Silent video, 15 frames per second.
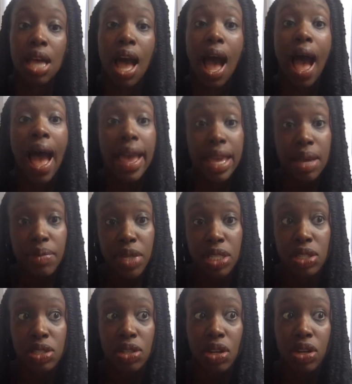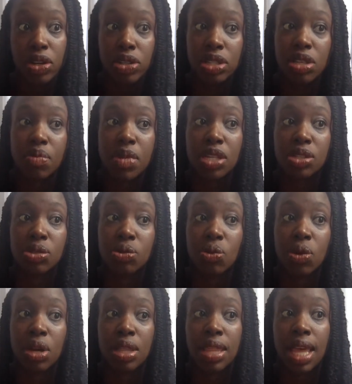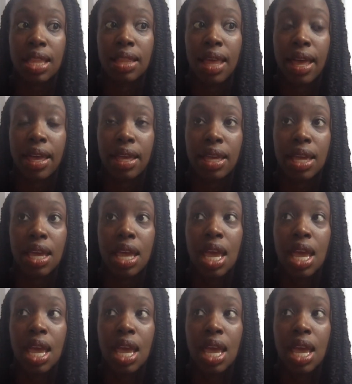I am concerned to make sure that like